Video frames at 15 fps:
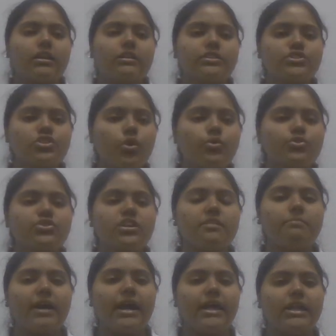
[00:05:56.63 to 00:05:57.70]

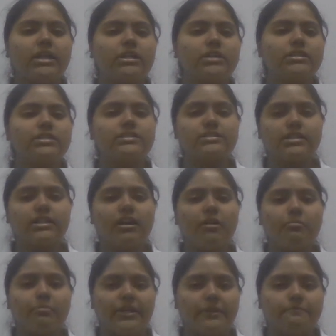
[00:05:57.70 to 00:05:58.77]
Disclosure by a listed
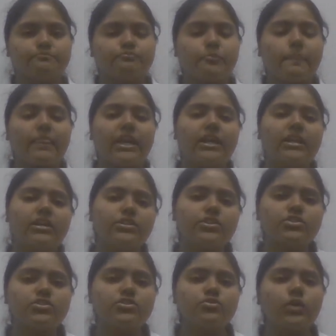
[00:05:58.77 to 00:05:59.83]
company. In
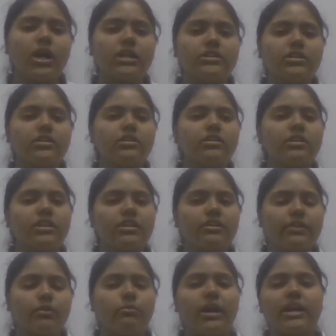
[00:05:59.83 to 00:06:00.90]
addition to other
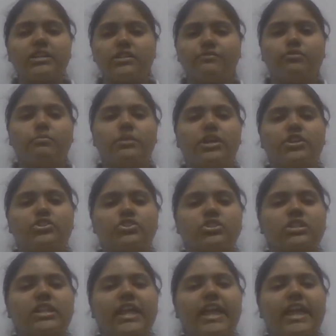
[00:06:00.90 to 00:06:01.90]
required information,